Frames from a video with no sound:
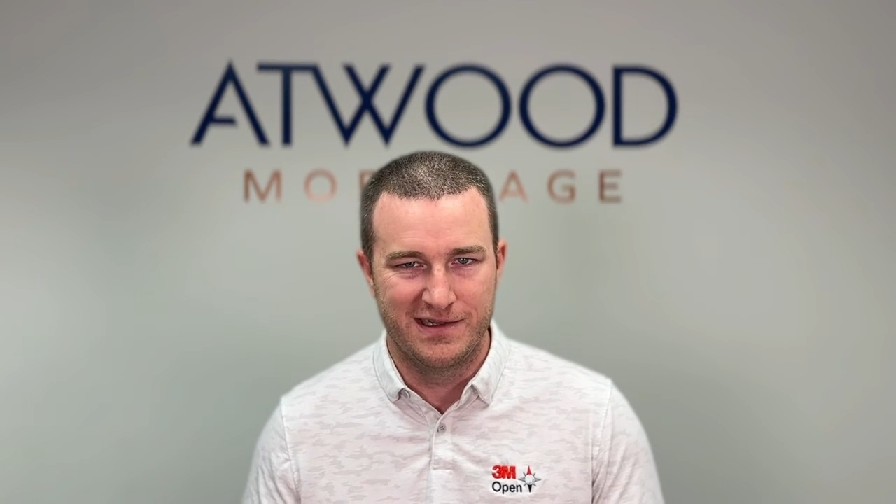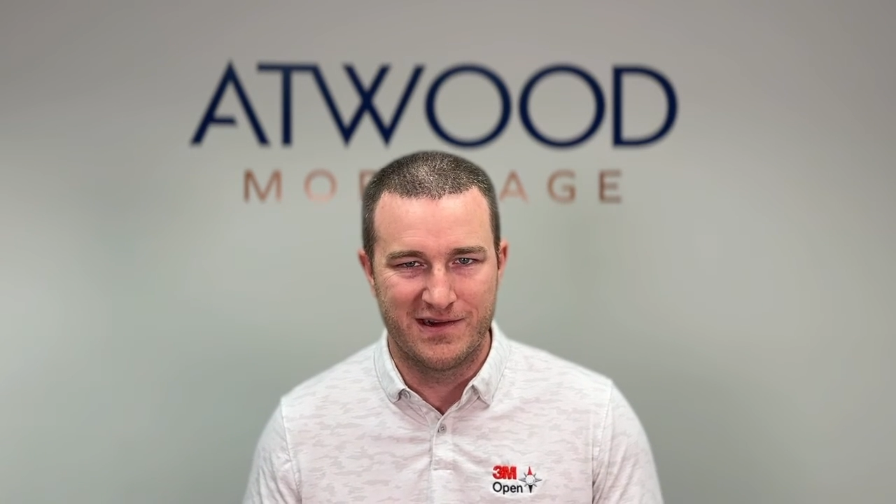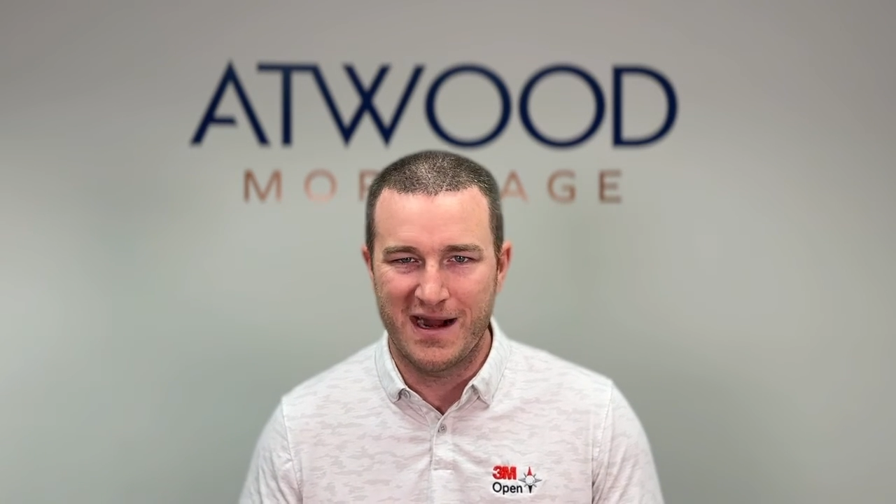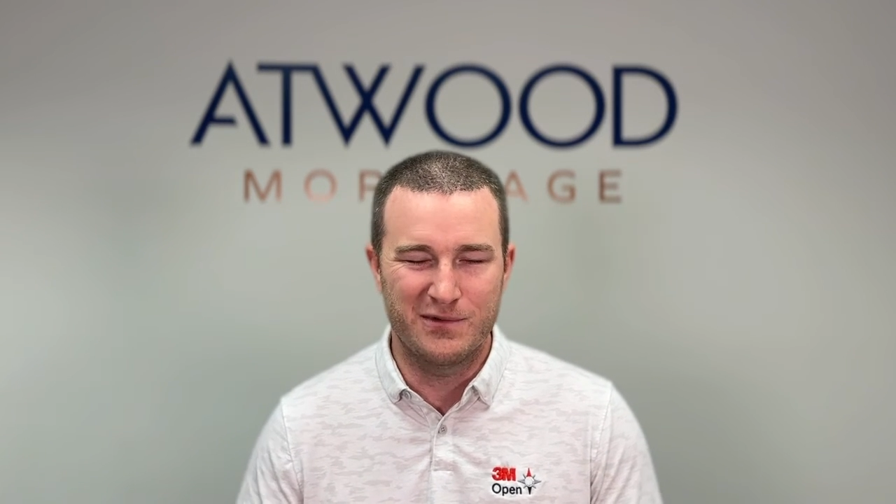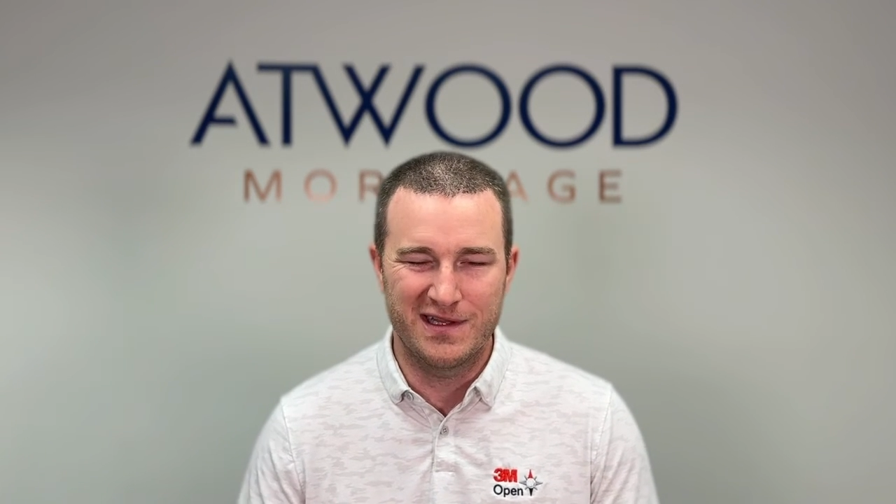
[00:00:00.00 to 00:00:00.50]
you're
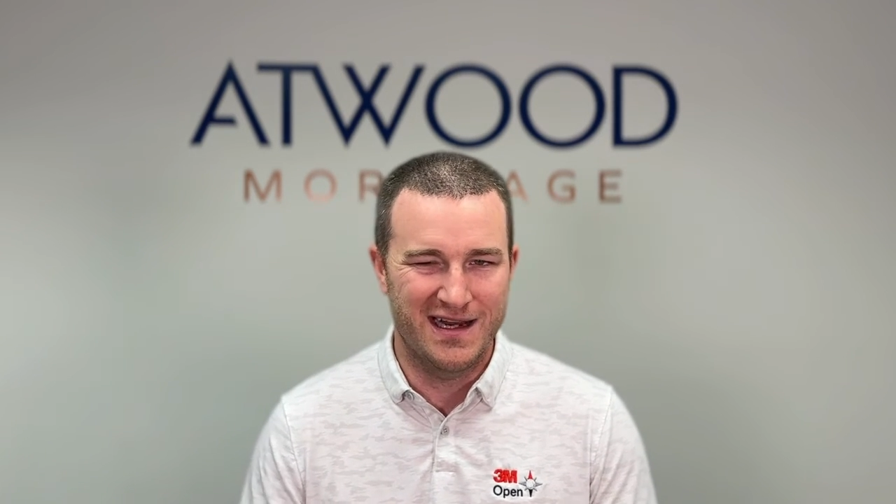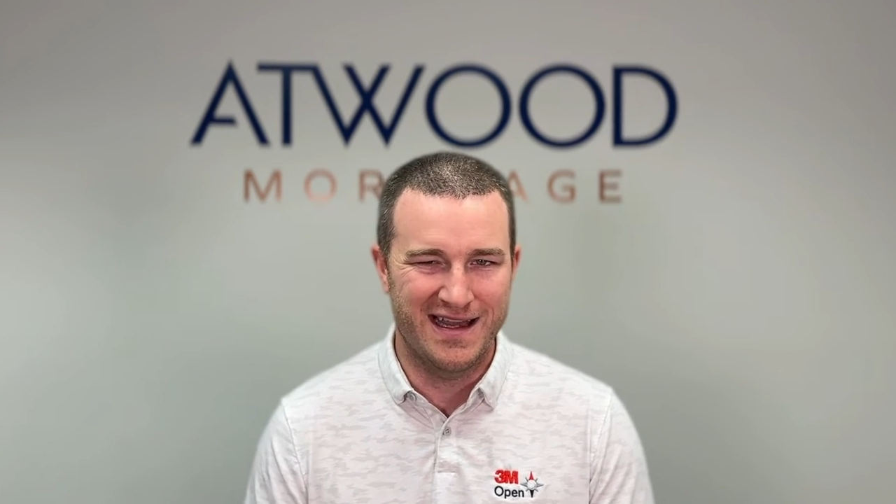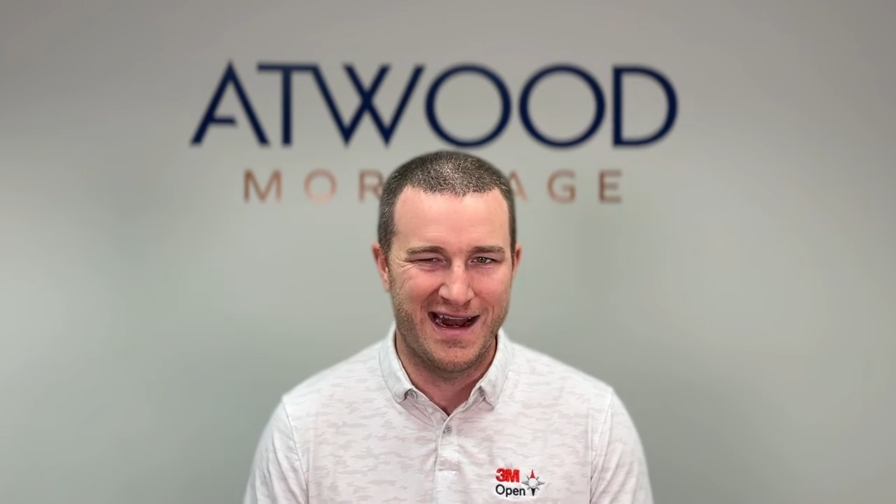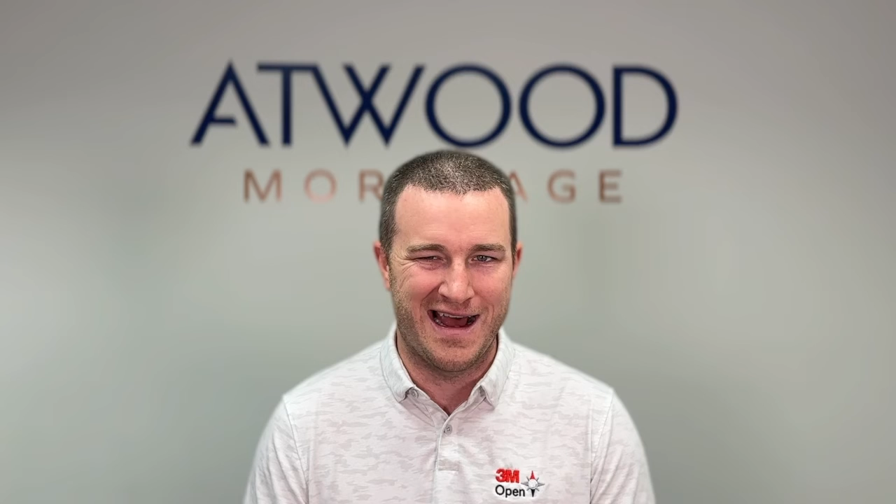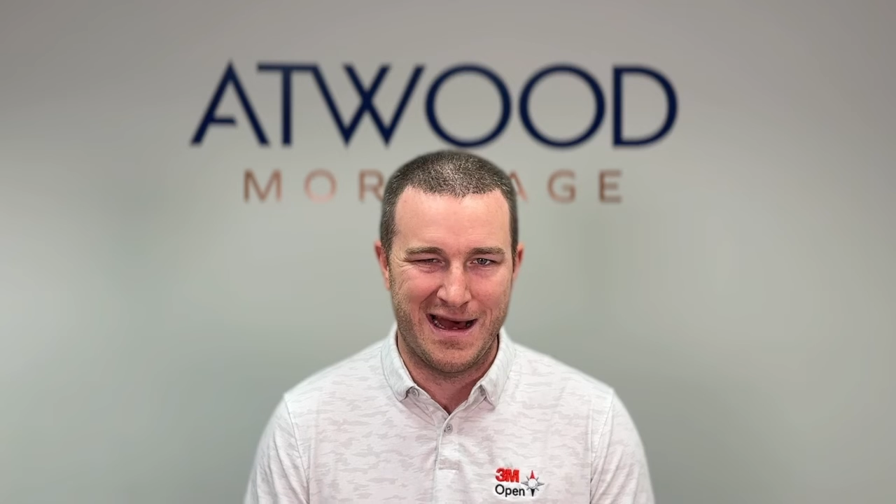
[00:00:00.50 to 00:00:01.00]
not really going
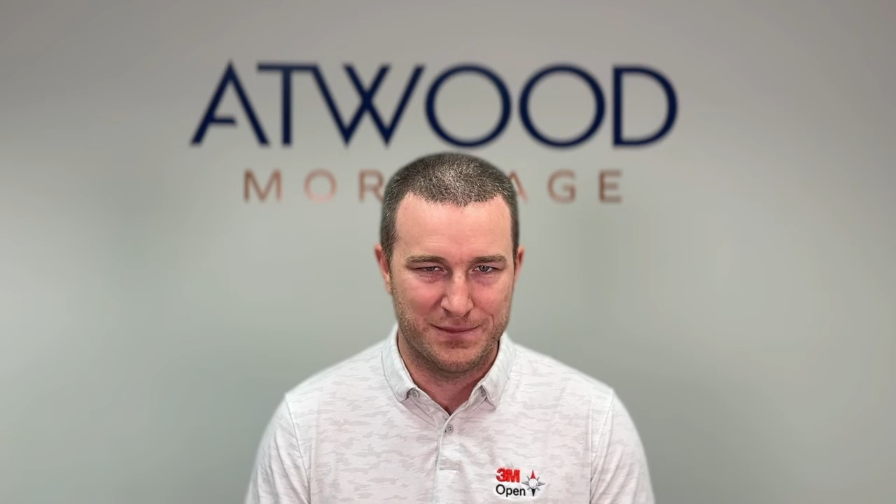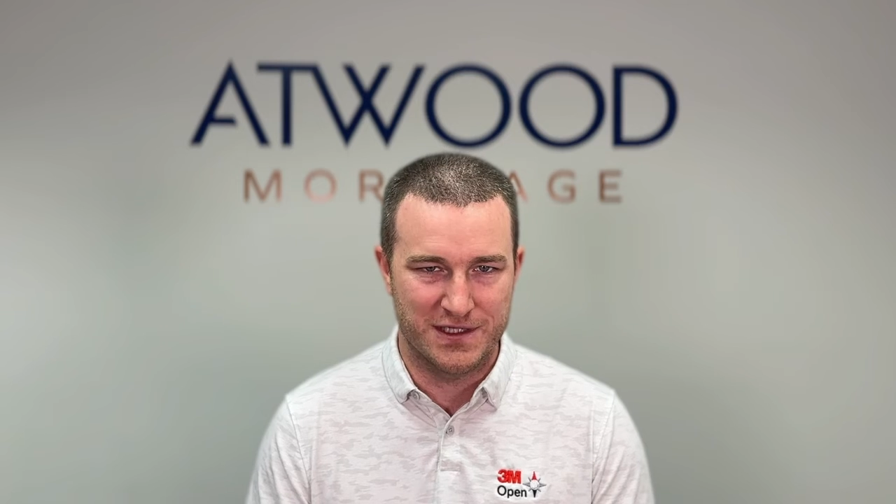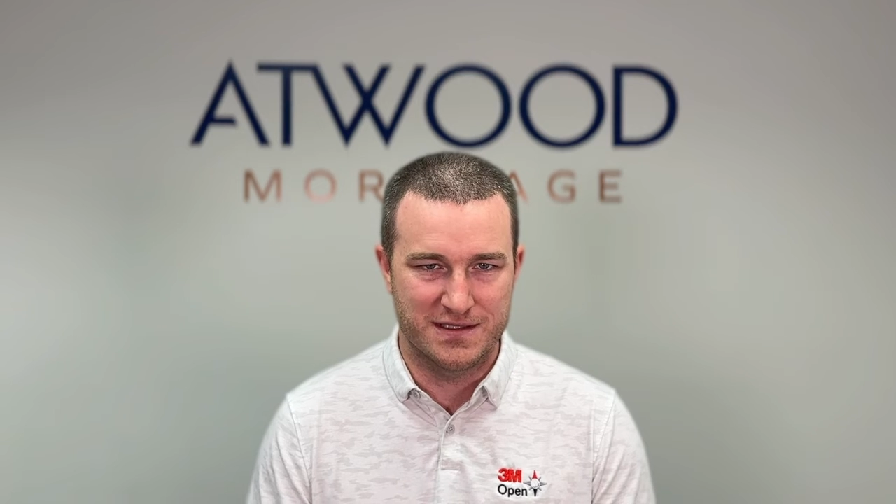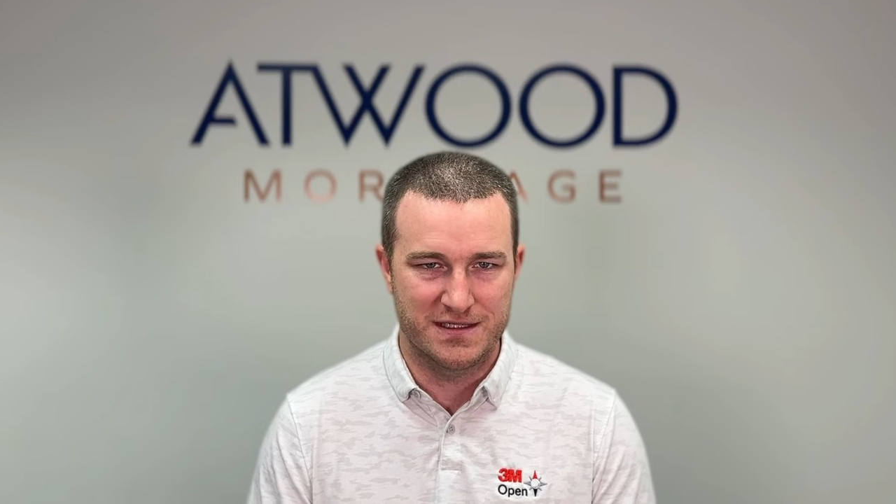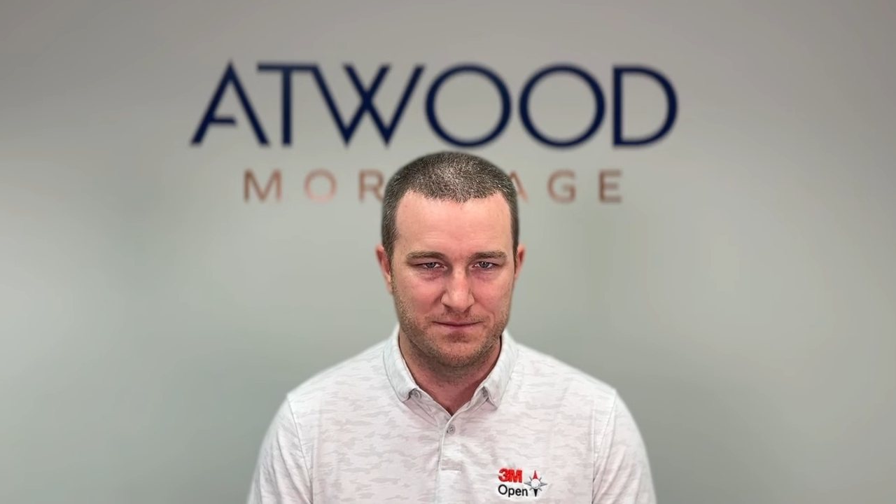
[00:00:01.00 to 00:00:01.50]
to get
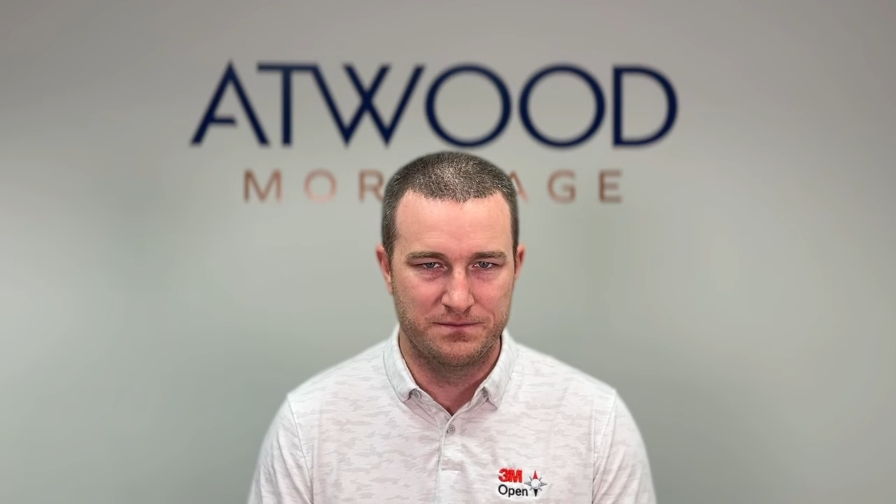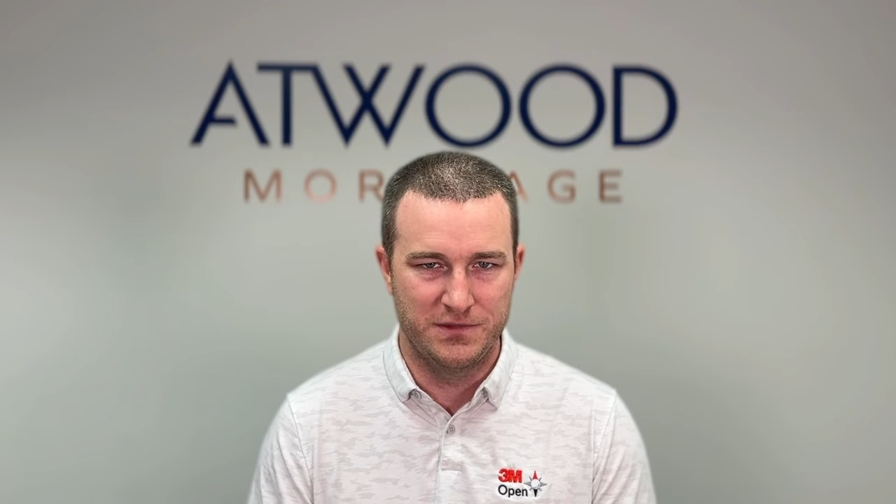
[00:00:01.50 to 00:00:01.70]
options.